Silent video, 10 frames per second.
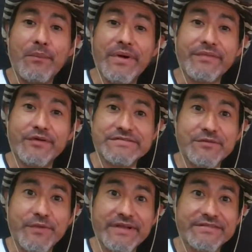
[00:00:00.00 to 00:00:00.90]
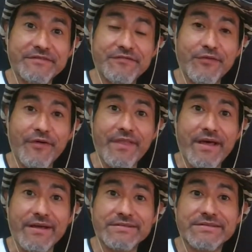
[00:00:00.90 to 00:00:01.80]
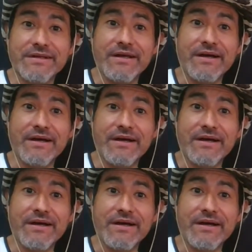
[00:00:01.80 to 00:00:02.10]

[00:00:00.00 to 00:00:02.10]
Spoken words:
but there's a reason for that.